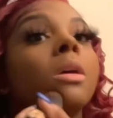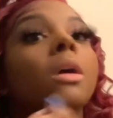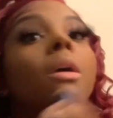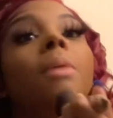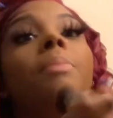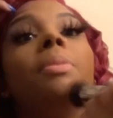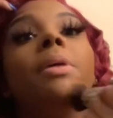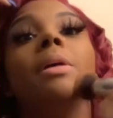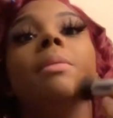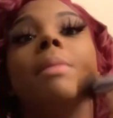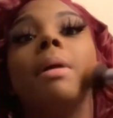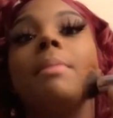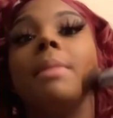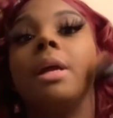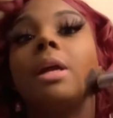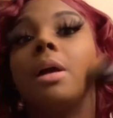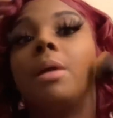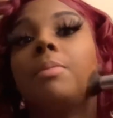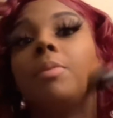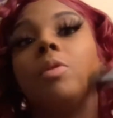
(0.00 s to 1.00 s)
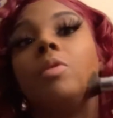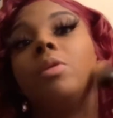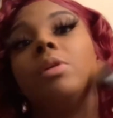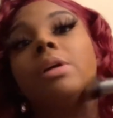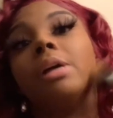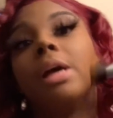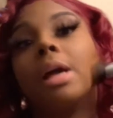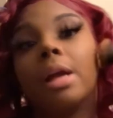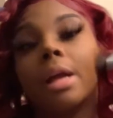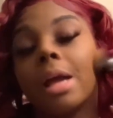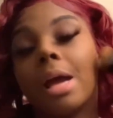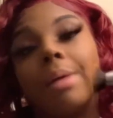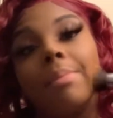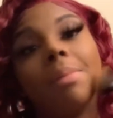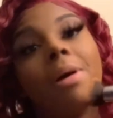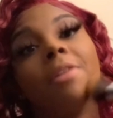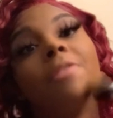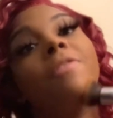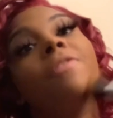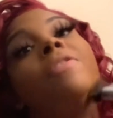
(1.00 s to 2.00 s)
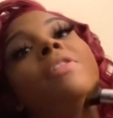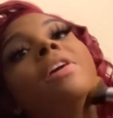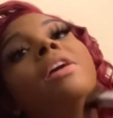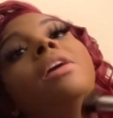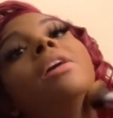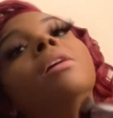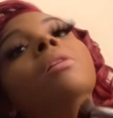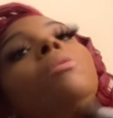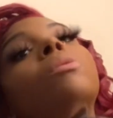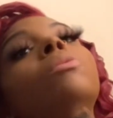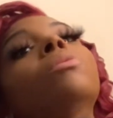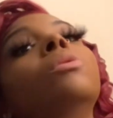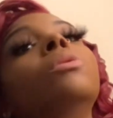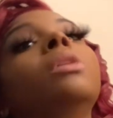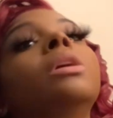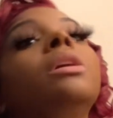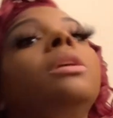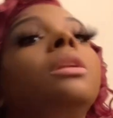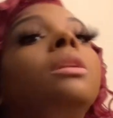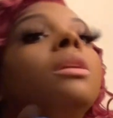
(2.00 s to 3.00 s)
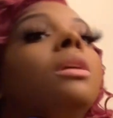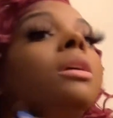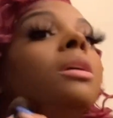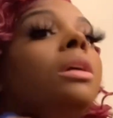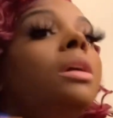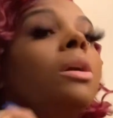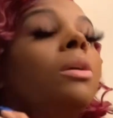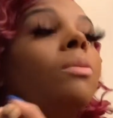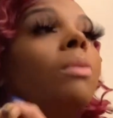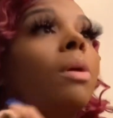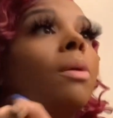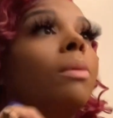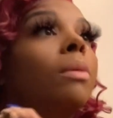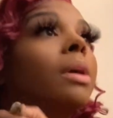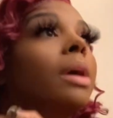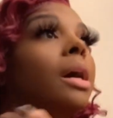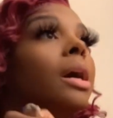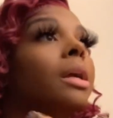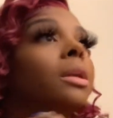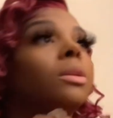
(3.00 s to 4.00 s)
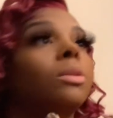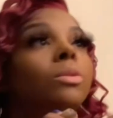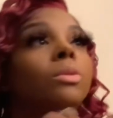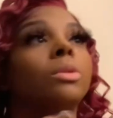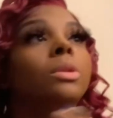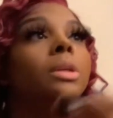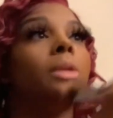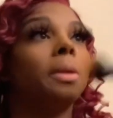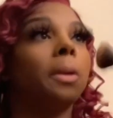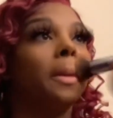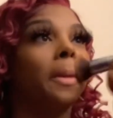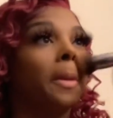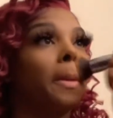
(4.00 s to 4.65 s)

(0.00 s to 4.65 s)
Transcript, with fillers: I'm putting my makeup on. I got my fit on, or oh, kind of on.